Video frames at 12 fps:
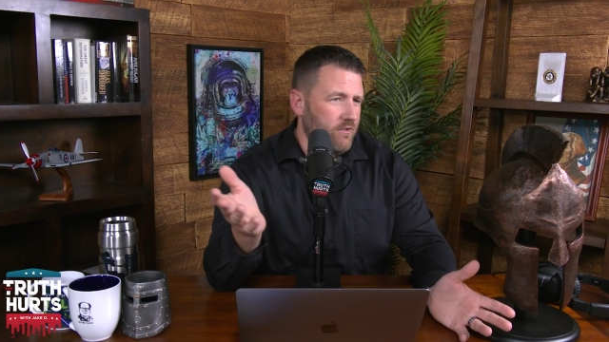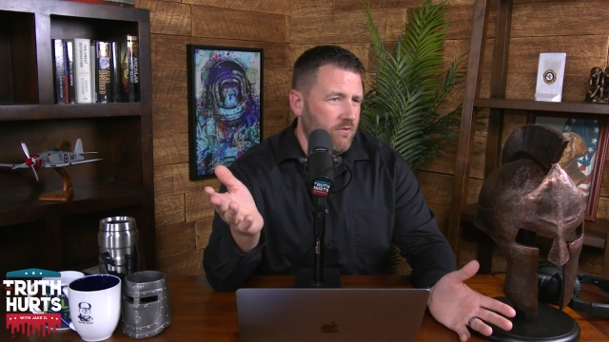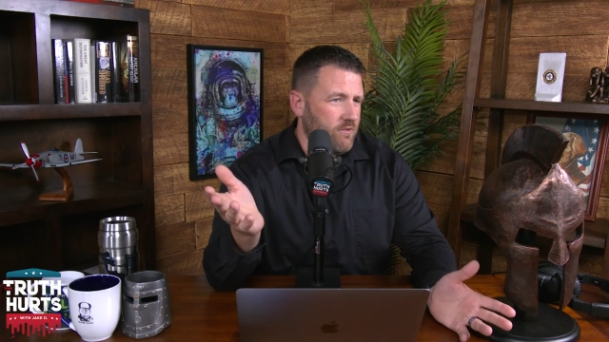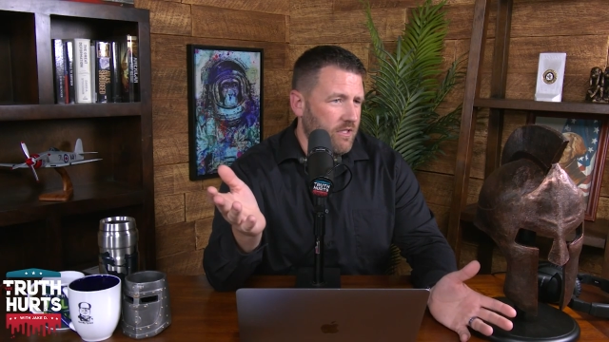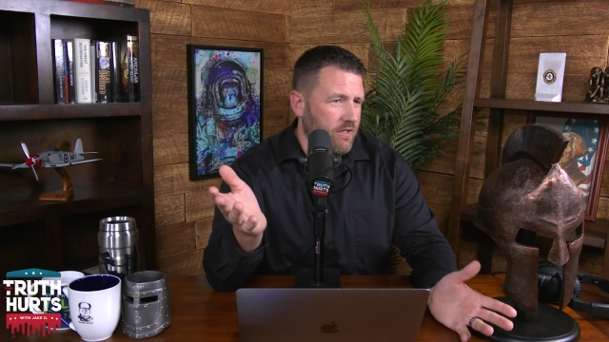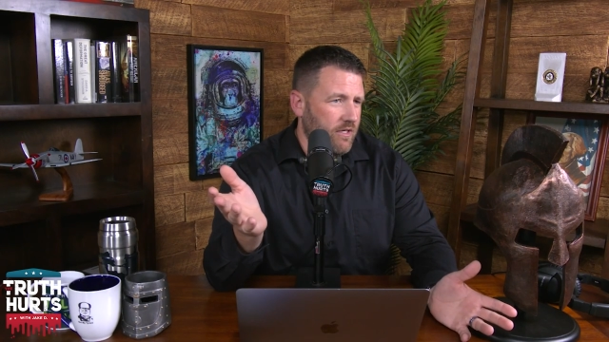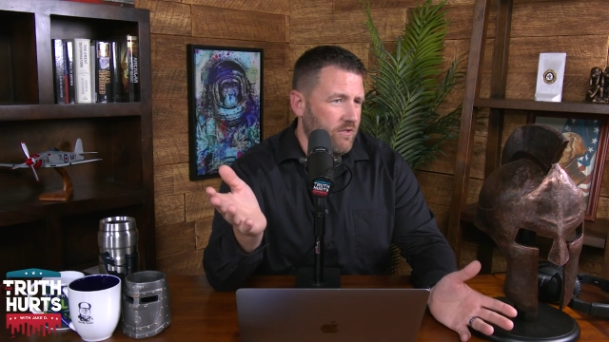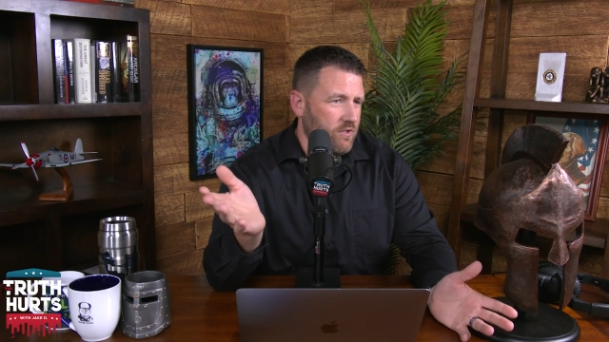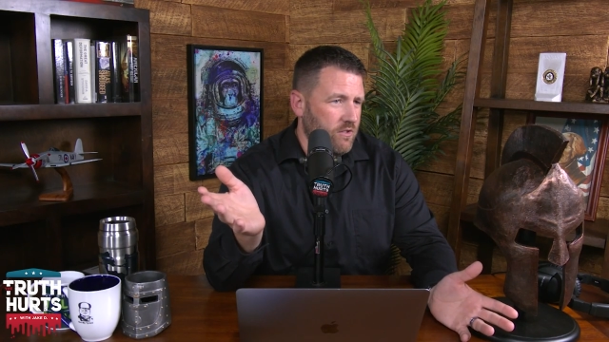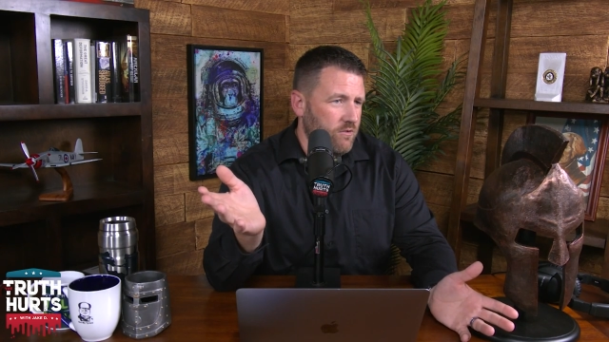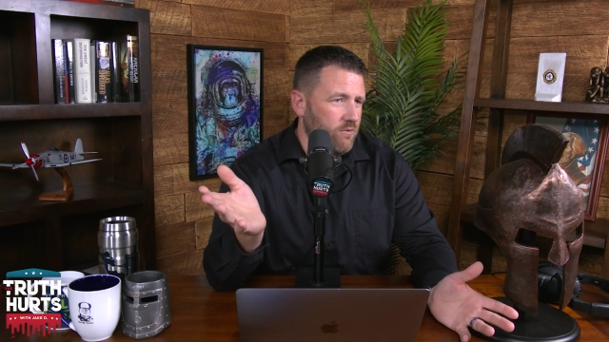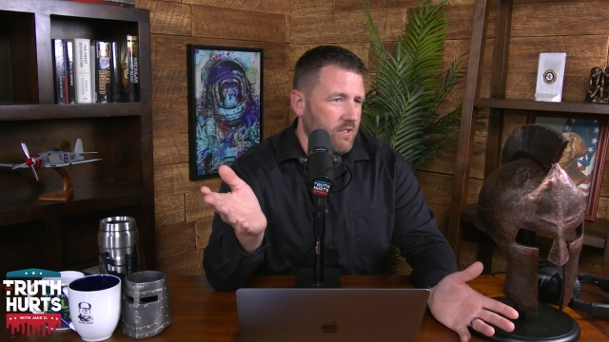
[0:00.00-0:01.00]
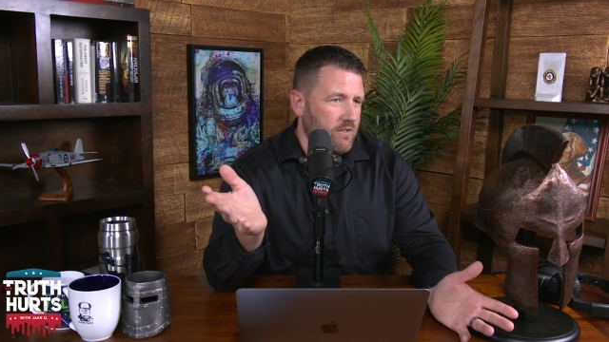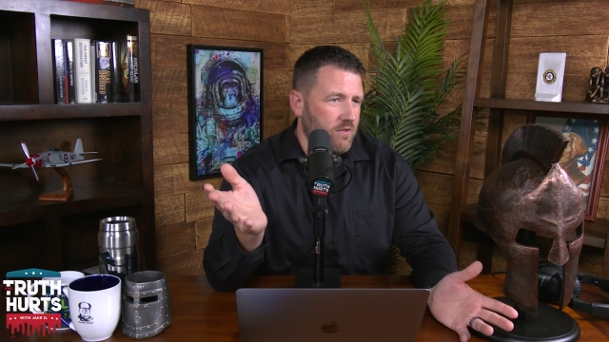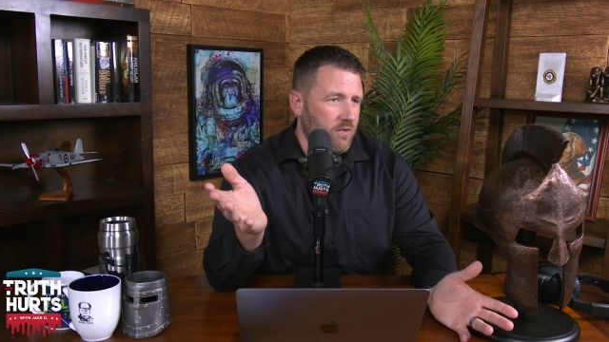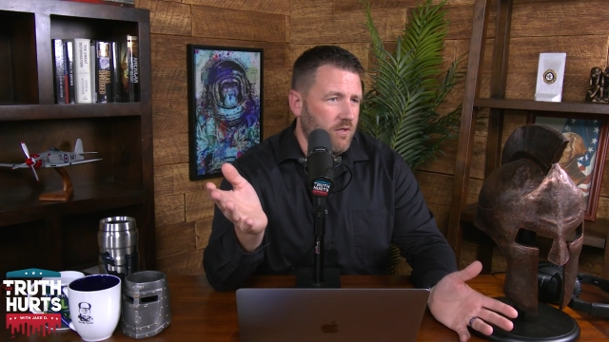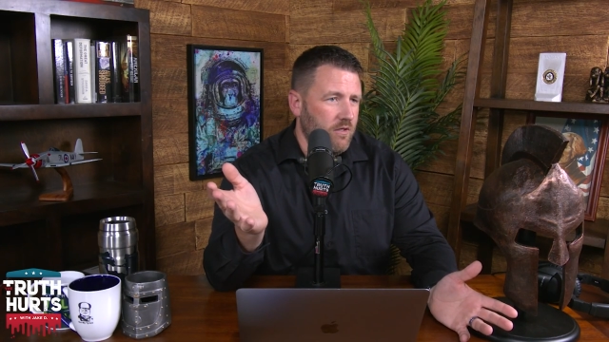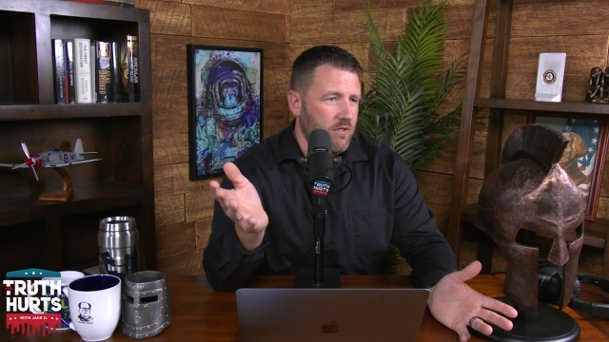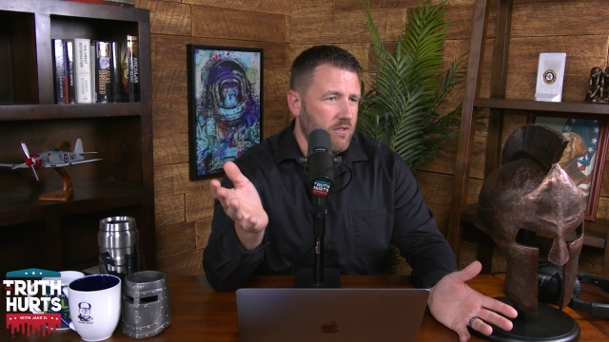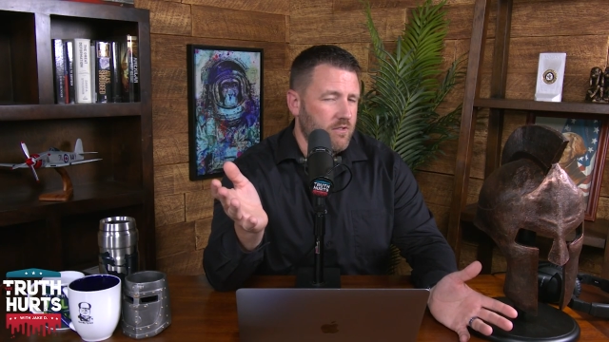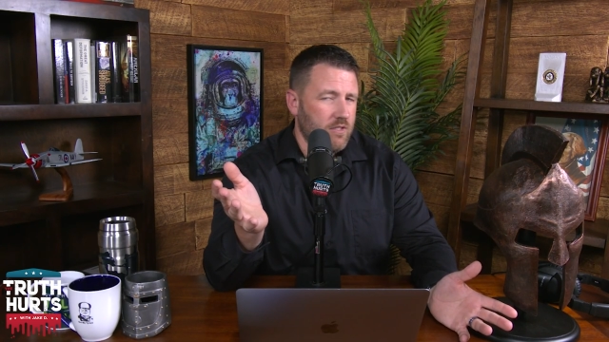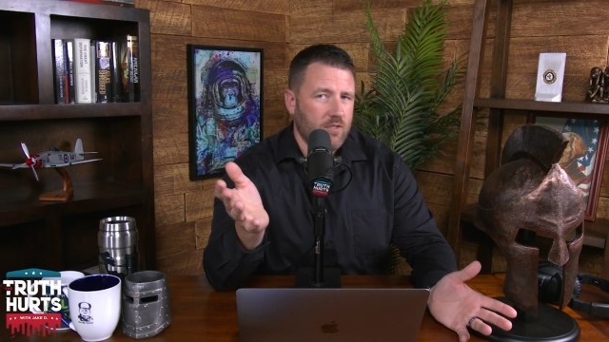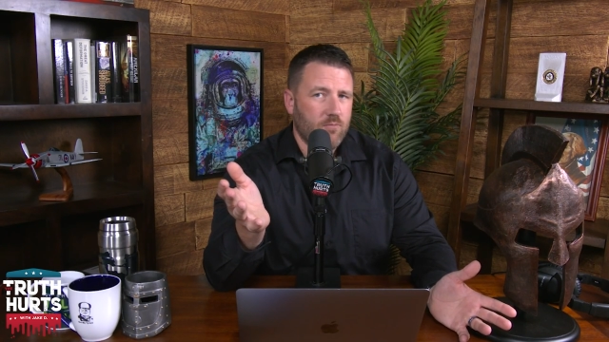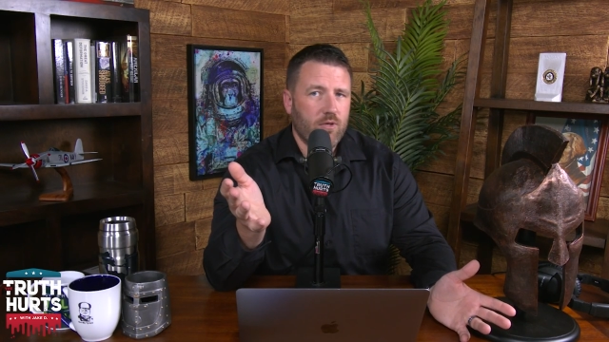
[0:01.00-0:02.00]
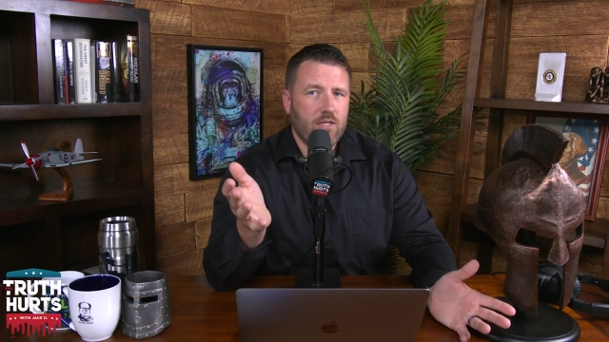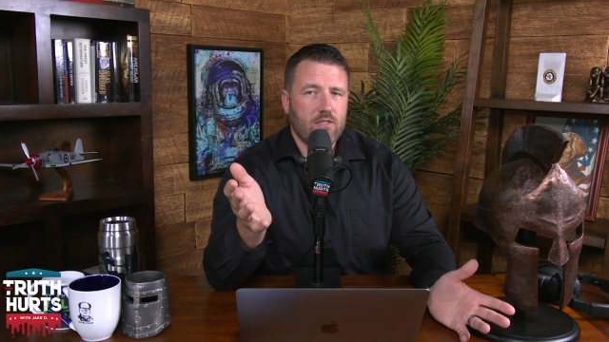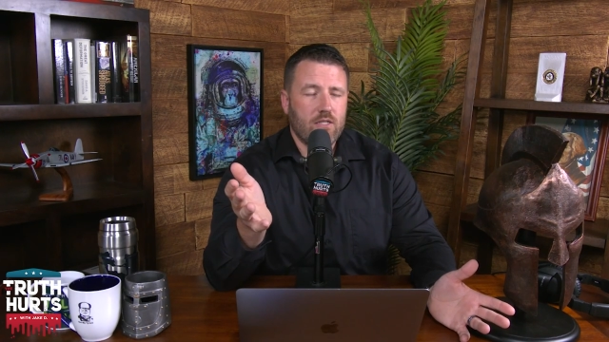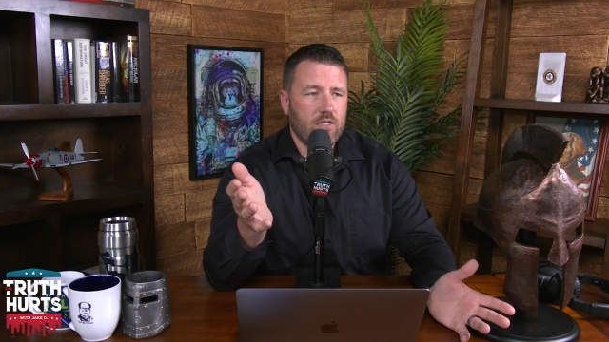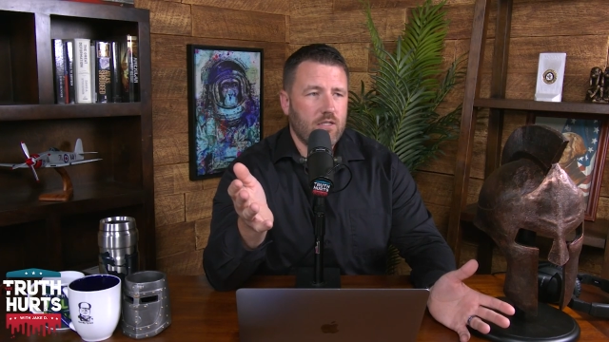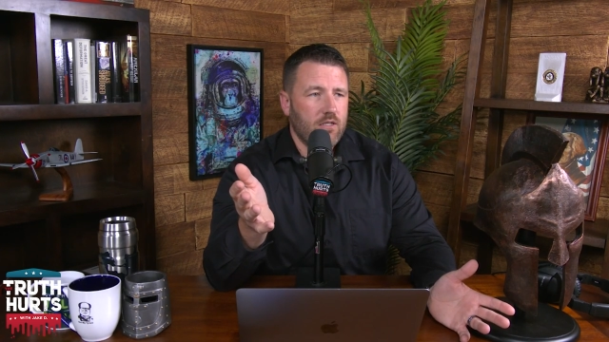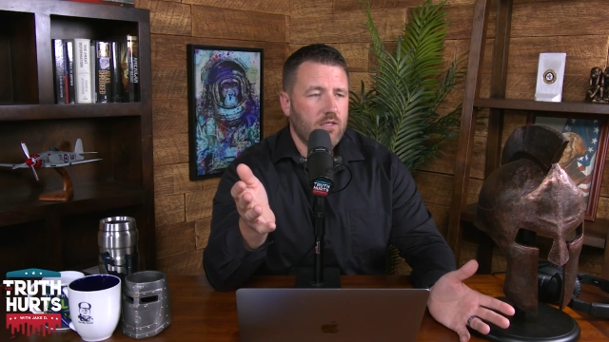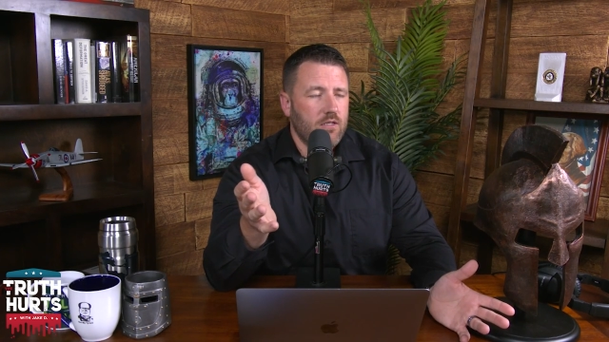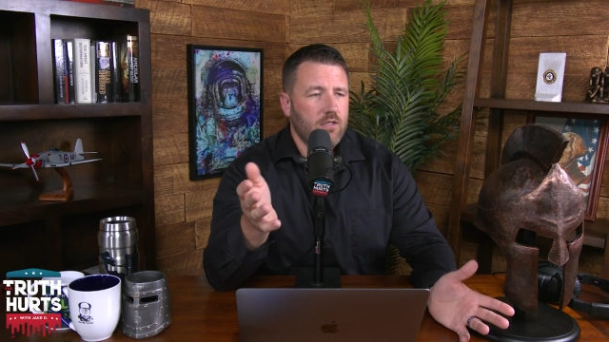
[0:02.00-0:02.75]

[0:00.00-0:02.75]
there's nothing else you can do against a sitting president. Mm-hmm.